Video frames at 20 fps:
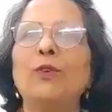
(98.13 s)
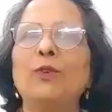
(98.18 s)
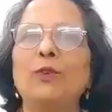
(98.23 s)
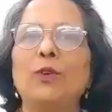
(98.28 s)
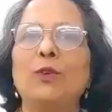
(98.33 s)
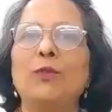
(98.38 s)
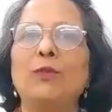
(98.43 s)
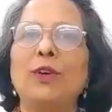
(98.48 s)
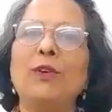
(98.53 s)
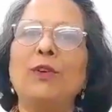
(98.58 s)

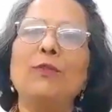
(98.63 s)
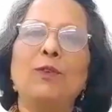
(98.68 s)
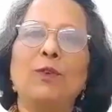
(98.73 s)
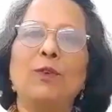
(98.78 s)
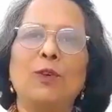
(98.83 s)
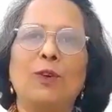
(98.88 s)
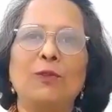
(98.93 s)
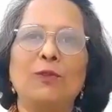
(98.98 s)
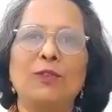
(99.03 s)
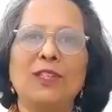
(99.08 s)
forward to a
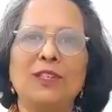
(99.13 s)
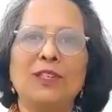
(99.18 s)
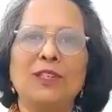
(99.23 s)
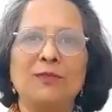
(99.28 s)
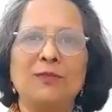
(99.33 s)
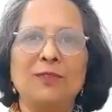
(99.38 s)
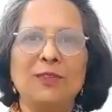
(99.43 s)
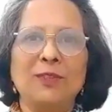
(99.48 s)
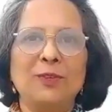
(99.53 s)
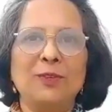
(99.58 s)
wonderful
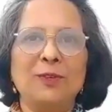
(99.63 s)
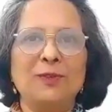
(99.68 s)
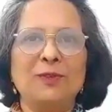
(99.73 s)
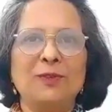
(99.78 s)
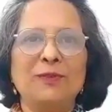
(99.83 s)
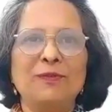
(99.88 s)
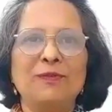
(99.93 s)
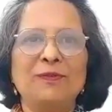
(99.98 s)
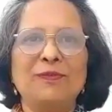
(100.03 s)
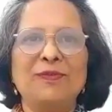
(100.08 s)
conversation with
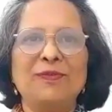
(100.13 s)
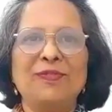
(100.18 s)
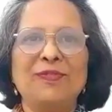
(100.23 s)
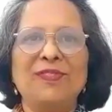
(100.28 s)
you.